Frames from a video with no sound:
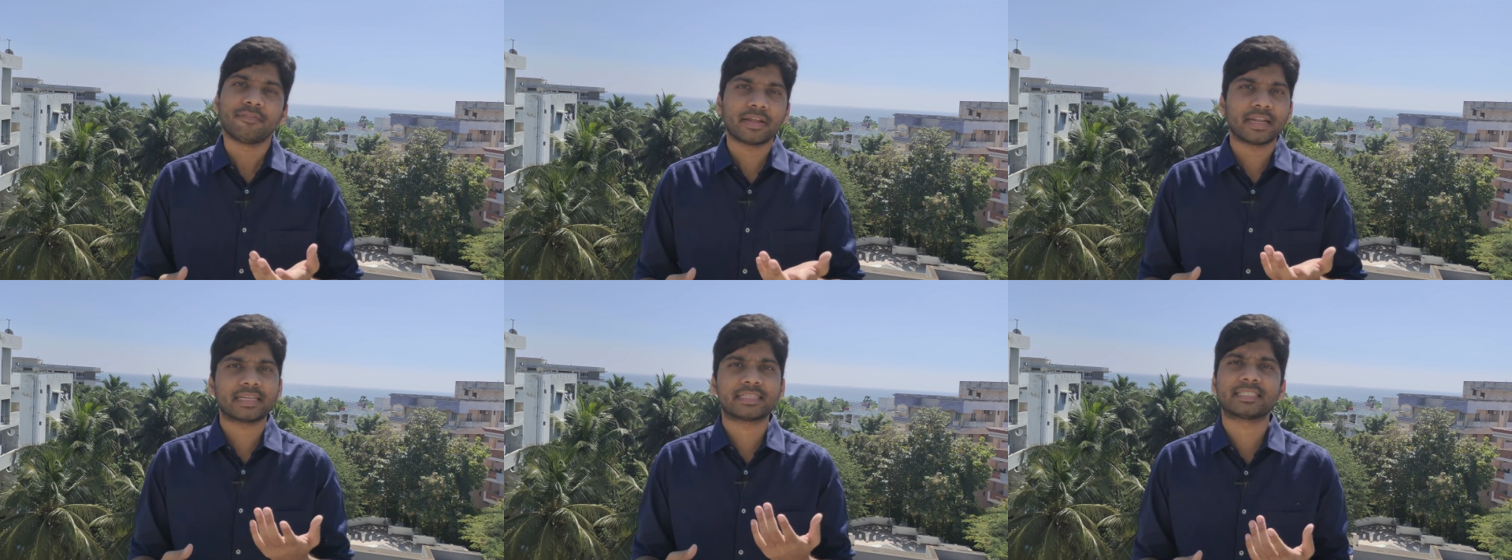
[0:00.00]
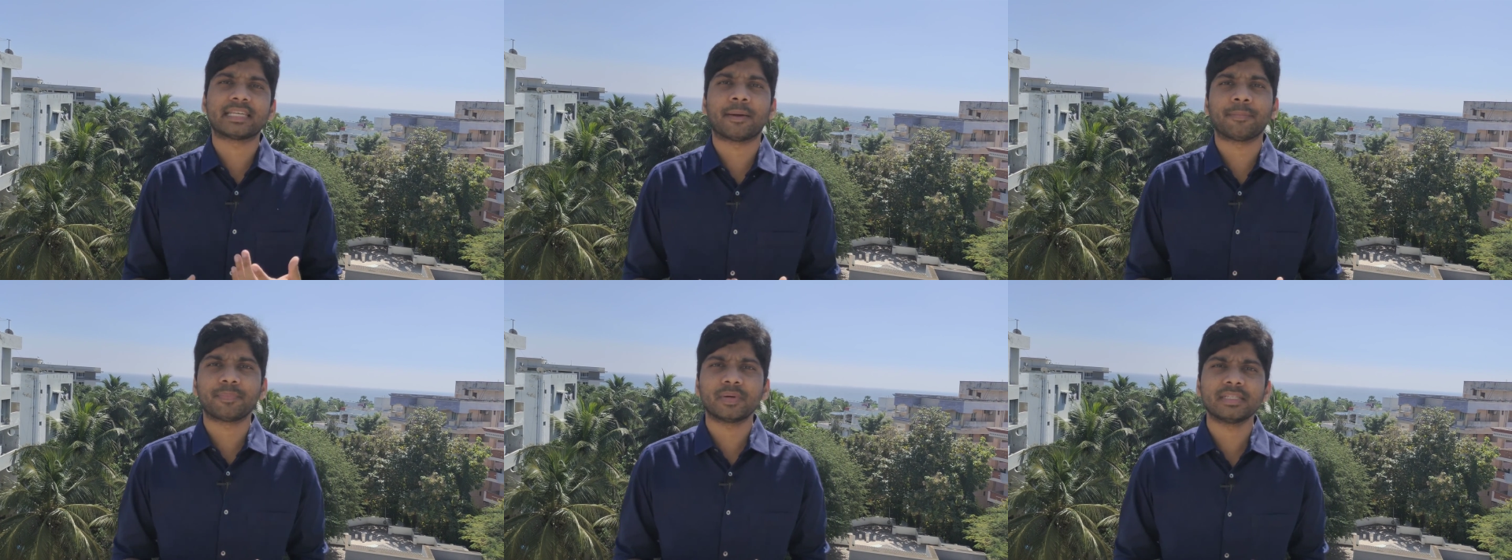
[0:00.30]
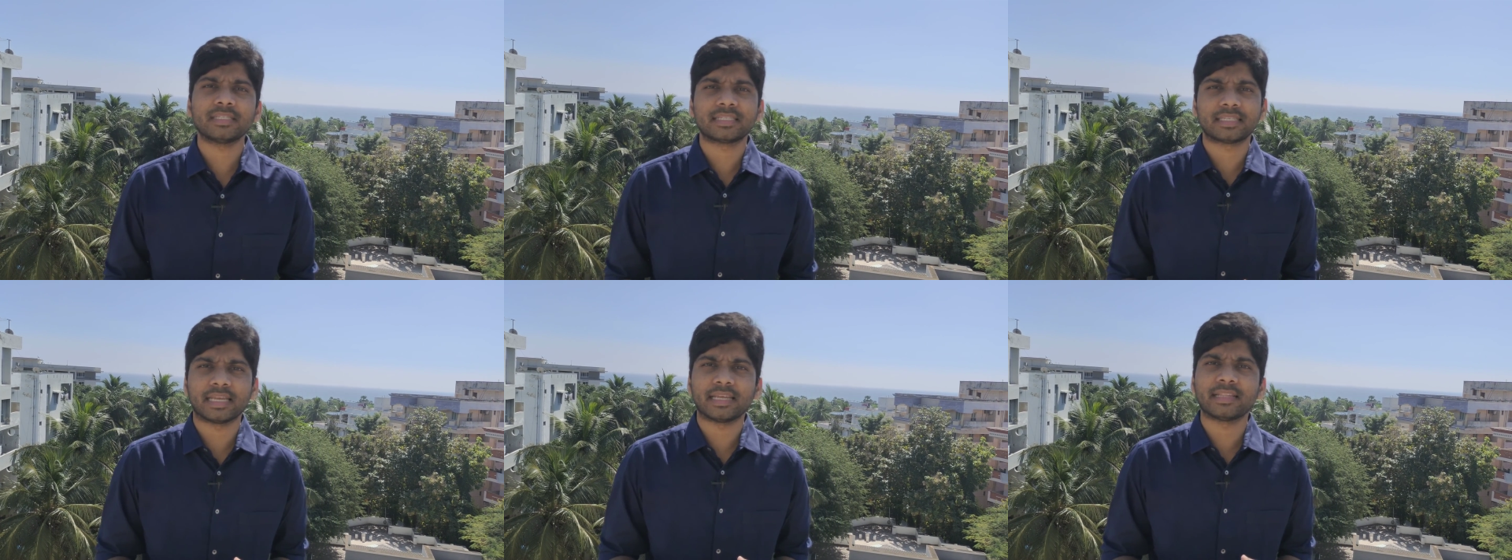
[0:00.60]
For
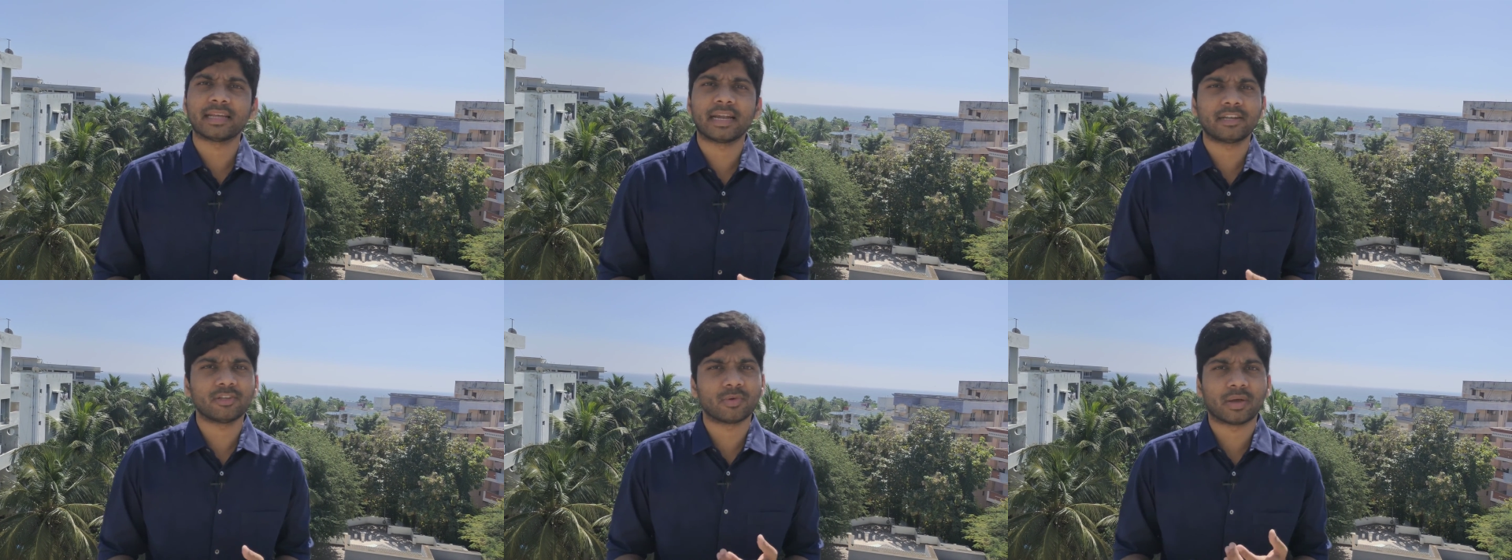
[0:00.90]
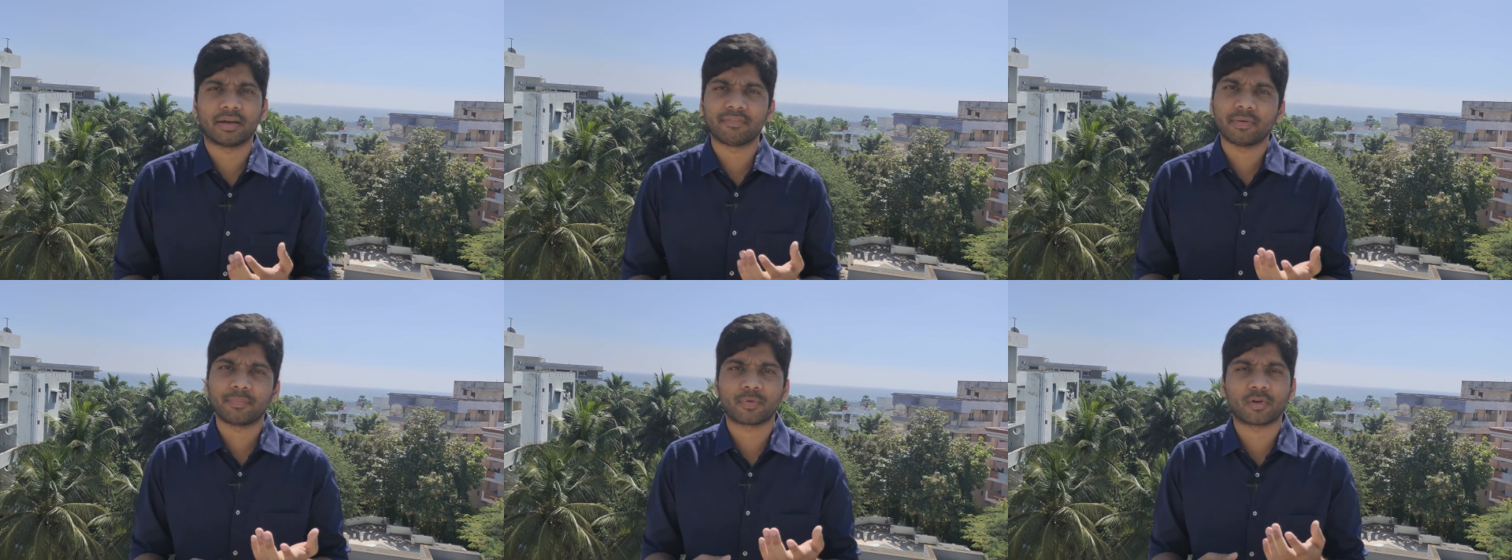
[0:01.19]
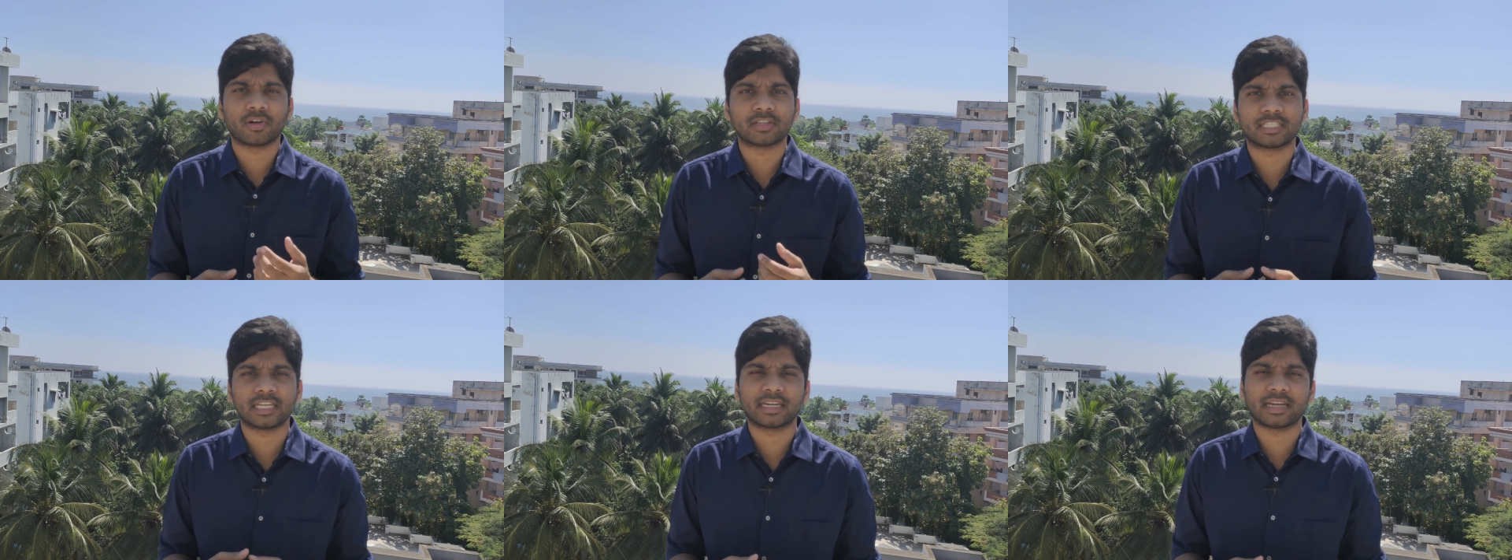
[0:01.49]
example, say that you have a
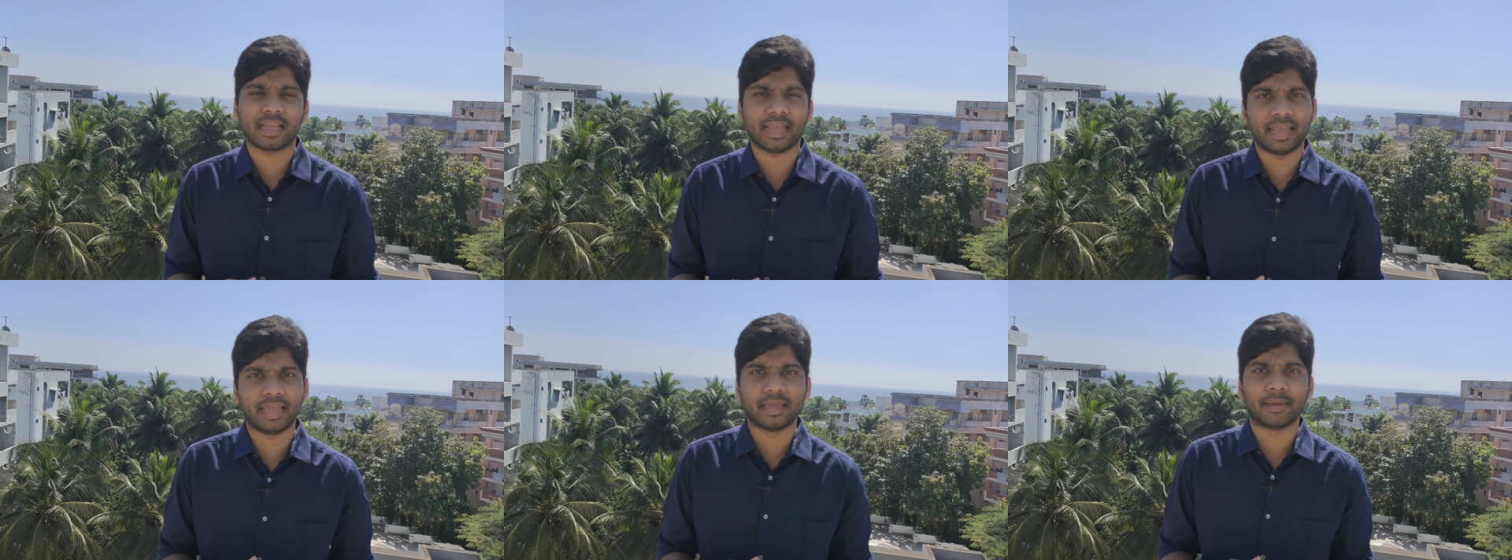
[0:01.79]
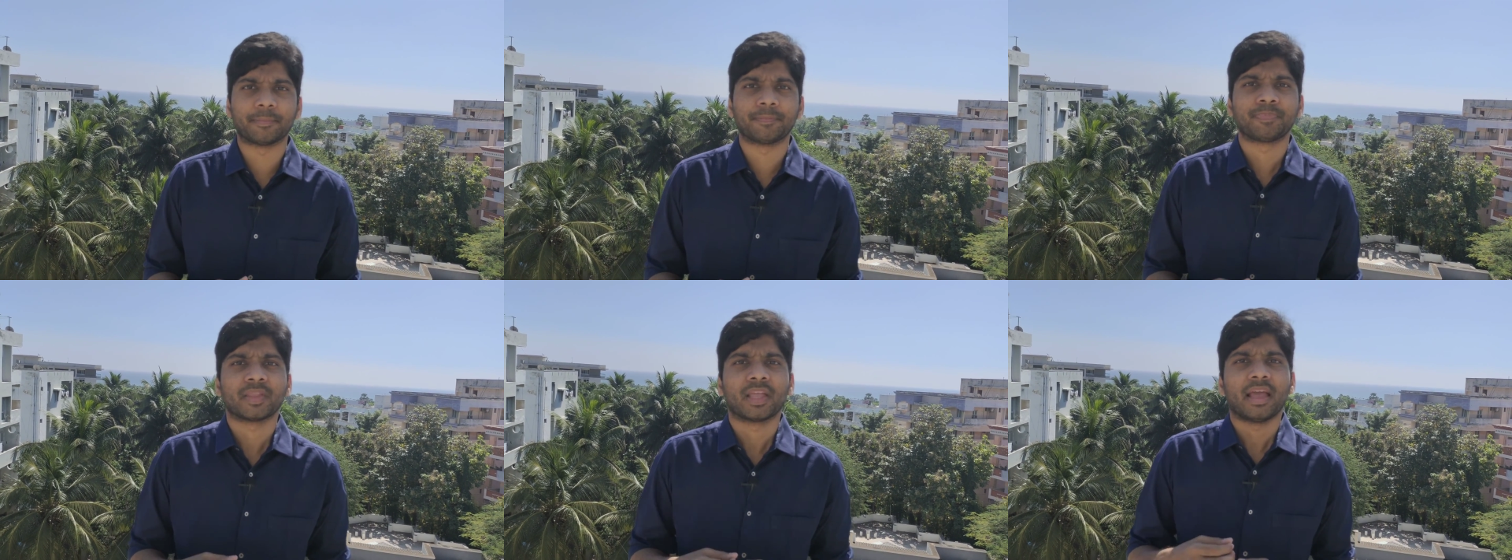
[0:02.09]
project A